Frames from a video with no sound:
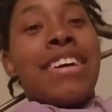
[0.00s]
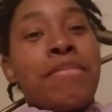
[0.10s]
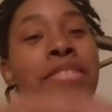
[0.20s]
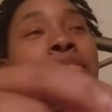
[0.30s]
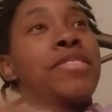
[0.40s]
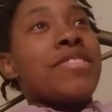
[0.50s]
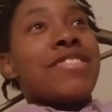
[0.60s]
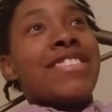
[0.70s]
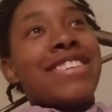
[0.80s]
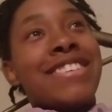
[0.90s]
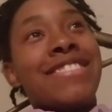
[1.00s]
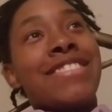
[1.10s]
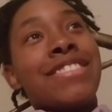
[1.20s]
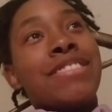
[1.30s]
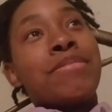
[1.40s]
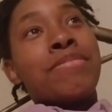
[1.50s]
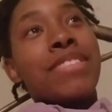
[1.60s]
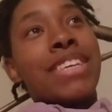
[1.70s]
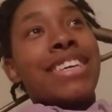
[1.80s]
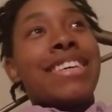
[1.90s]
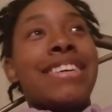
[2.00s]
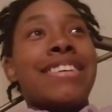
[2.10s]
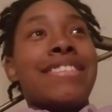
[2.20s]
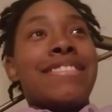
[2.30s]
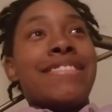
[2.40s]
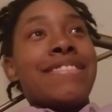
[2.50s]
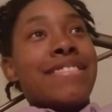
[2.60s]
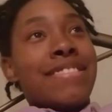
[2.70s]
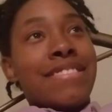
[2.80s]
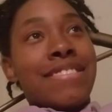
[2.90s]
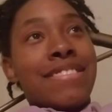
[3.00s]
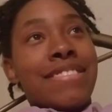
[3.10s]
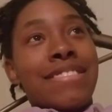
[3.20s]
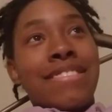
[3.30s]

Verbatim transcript: My phone's right here on the blanket. Where your camera?